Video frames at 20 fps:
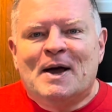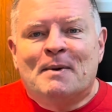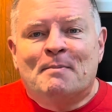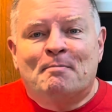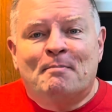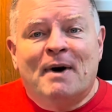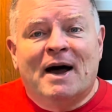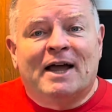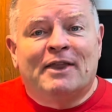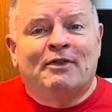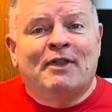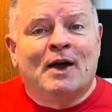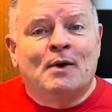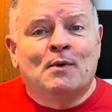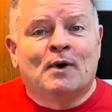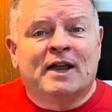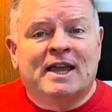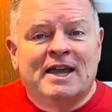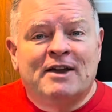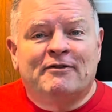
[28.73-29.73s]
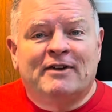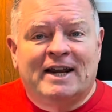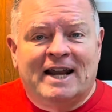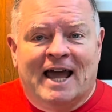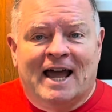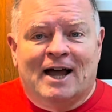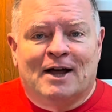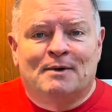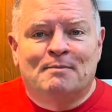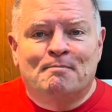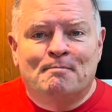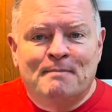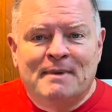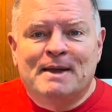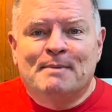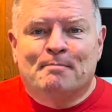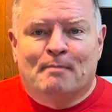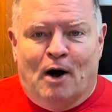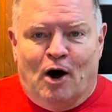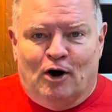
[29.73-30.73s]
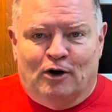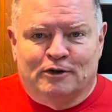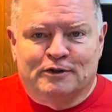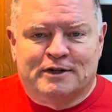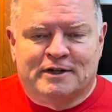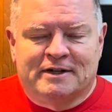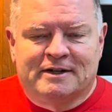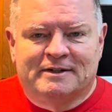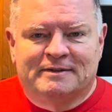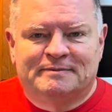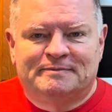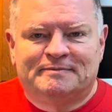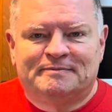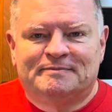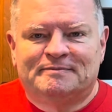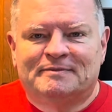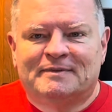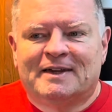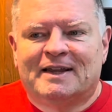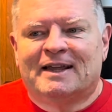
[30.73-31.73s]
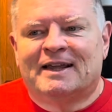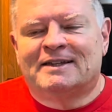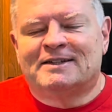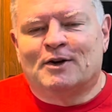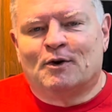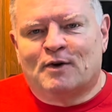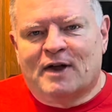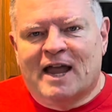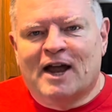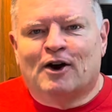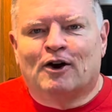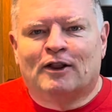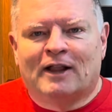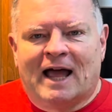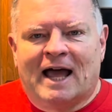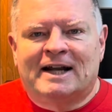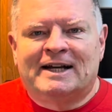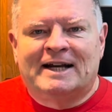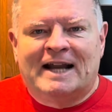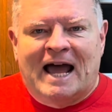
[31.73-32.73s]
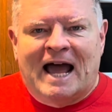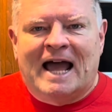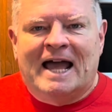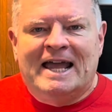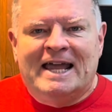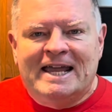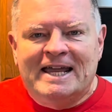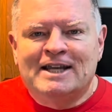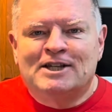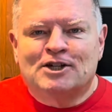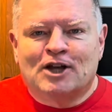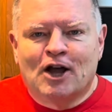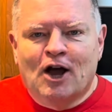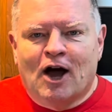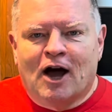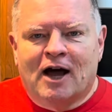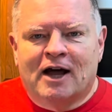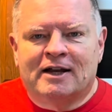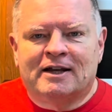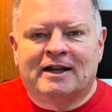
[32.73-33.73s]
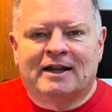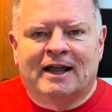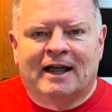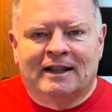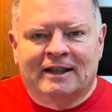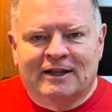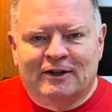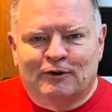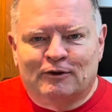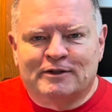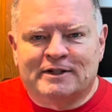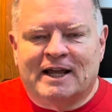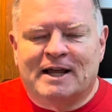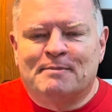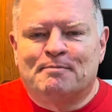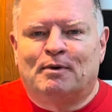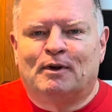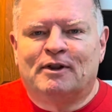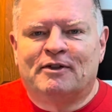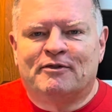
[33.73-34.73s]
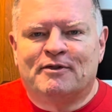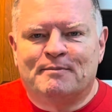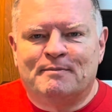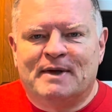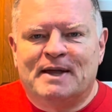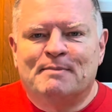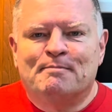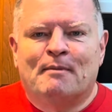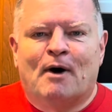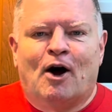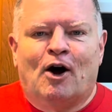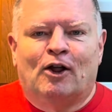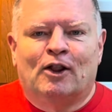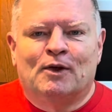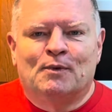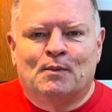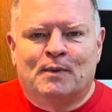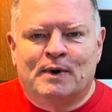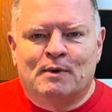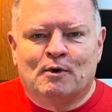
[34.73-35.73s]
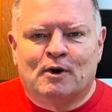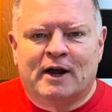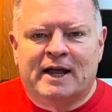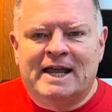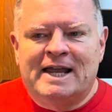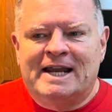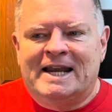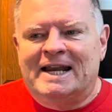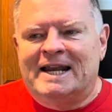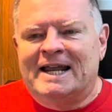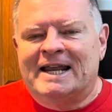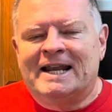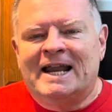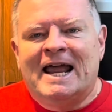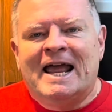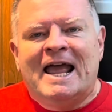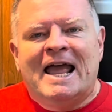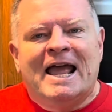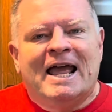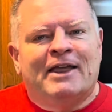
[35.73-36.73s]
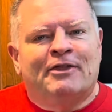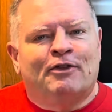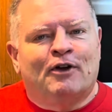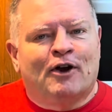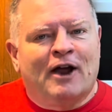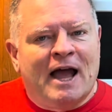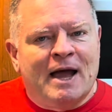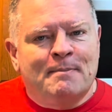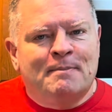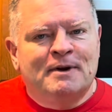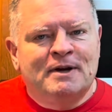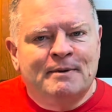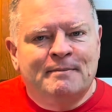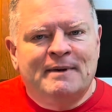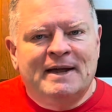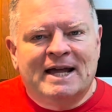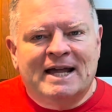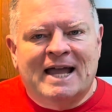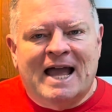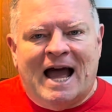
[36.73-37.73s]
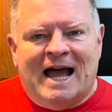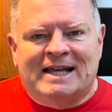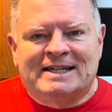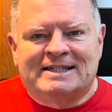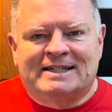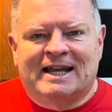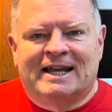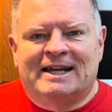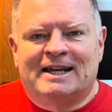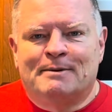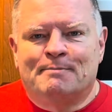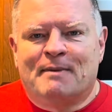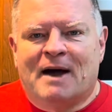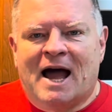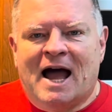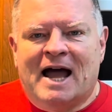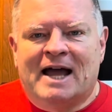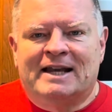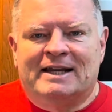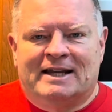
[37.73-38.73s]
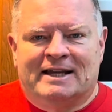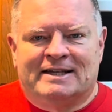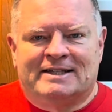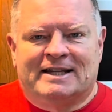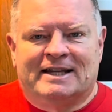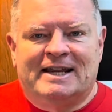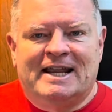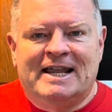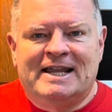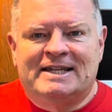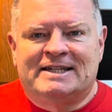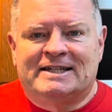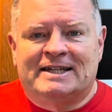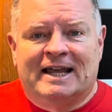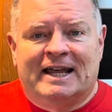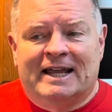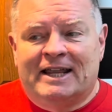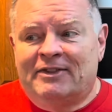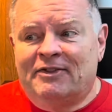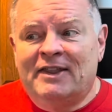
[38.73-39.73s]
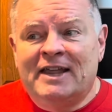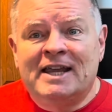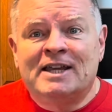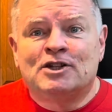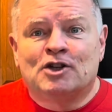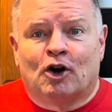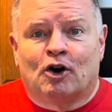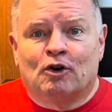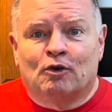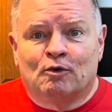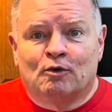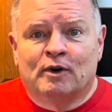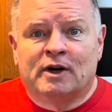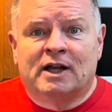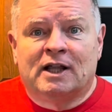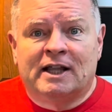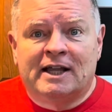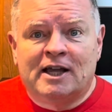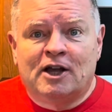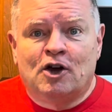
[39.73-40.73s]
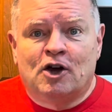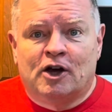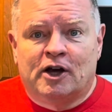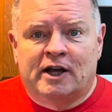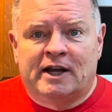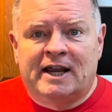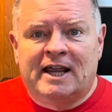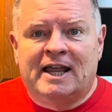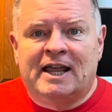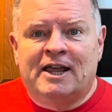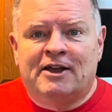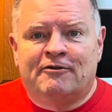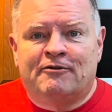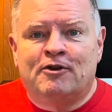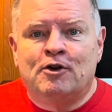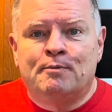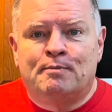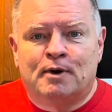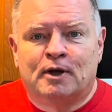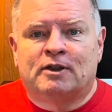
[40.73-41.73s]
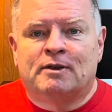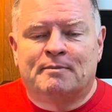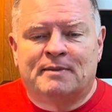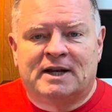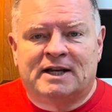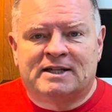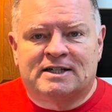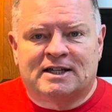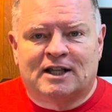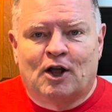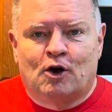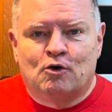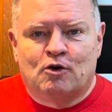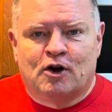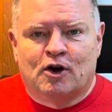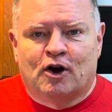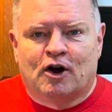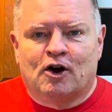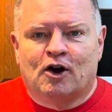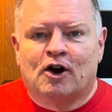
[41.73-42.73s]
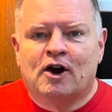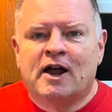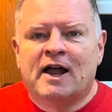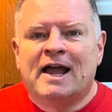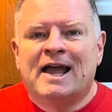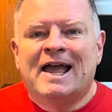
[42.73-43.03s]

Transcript: But they were giving out meatballs so Caroline and I each got a little sample of the meatball and we were eating it. There happened to be a guy standing behind us and he said, these are really good if you put them in a slow cooker